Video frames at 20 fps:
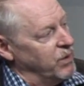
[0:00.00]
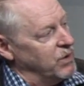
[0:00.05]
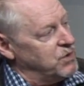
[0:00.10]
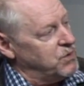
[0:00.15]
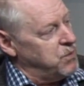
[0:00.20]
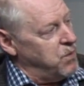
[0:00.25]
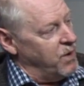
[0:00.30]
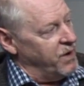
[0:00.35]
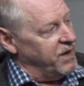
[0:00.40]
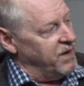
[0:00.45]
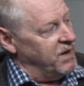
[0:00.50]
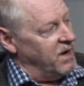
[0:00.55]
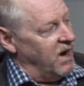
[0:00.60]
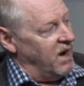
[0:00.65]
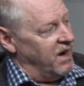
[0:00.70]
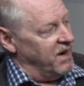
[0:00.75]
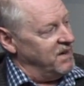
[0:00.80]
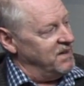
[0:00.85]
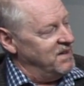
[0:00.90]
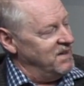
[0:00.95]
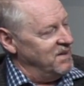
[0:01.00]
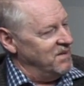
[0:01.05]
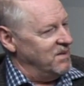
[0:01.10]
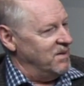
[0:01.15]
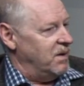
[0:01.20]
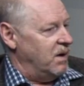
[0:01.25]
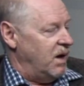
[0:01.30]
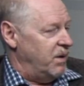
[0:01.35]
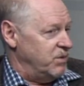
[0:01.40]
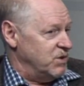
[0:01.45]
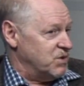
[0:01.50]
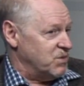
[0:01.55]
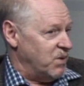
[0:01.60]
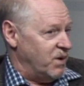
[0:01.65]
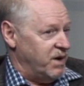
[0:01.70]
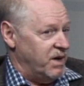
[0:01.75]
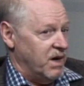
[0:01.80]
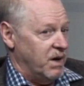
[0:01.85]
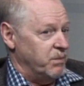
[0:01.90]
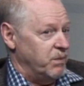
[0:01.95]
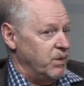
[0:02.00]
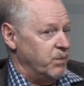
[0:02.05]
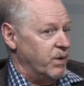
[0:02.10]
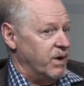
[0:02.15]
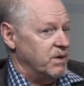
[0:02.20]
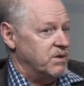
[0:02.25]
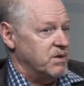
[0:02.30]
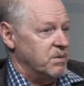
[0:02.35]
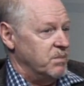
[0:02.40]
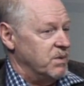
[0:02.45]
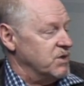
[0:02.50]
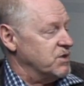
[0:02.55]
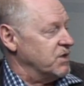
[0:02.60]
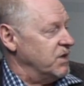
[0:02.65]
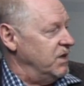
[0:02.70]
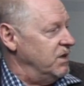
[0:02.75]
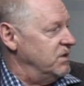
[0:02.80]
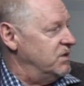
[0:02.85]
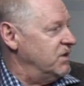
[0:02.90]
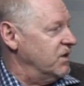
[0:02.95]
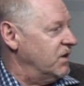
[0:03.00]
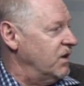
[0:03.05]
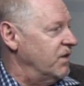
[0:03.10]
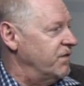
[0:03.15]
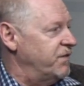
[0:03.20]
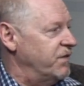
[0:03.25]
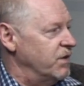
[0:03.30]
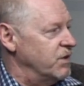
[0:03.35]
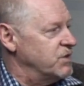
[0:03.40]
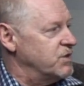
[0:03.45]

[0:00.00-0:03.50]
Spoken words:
29, I was 29, we went to Michigan, took our first